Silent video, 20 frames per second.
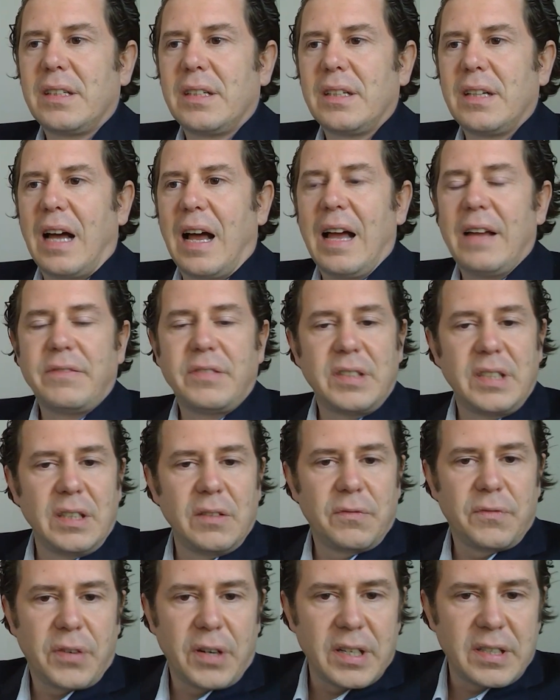I have
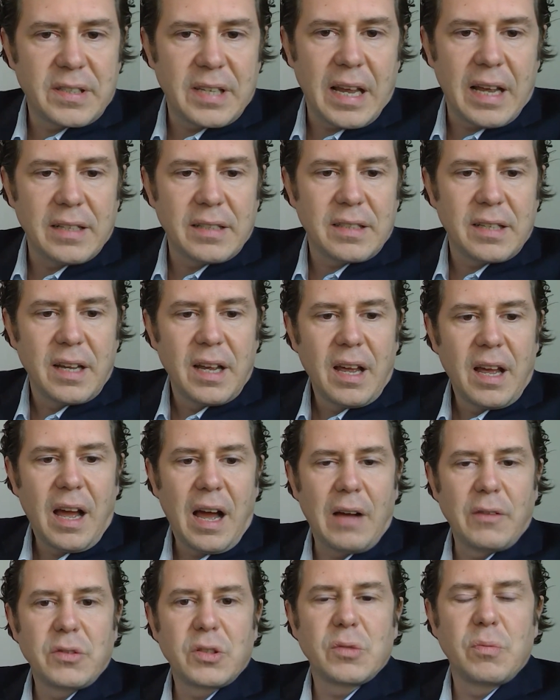seen firsthand
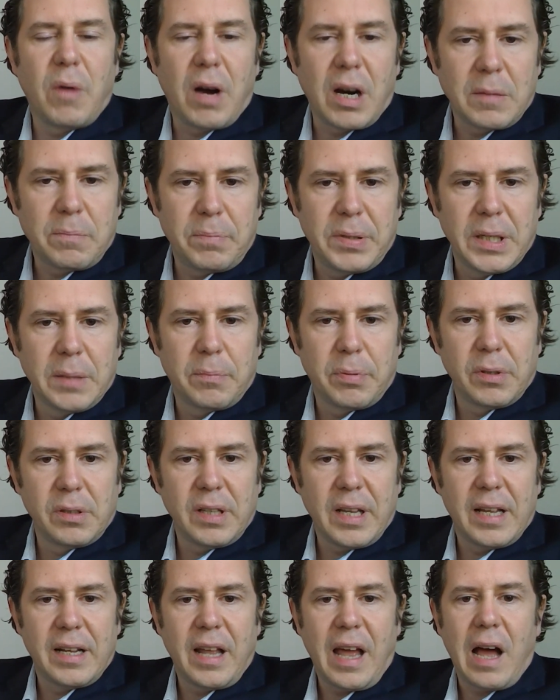how smart
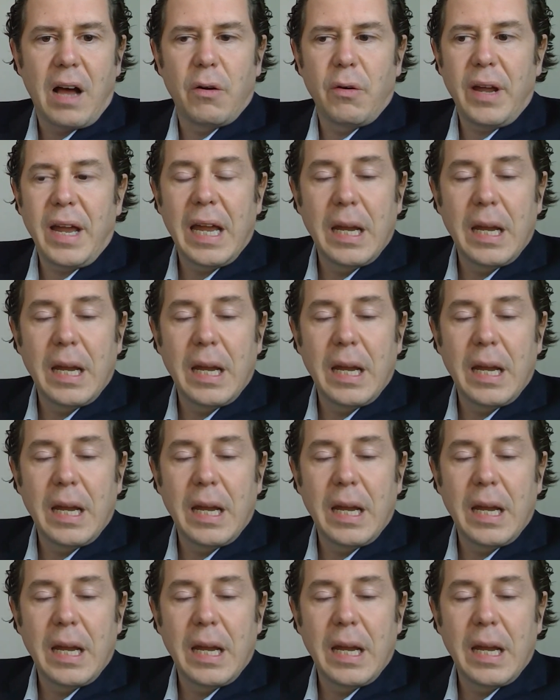people and how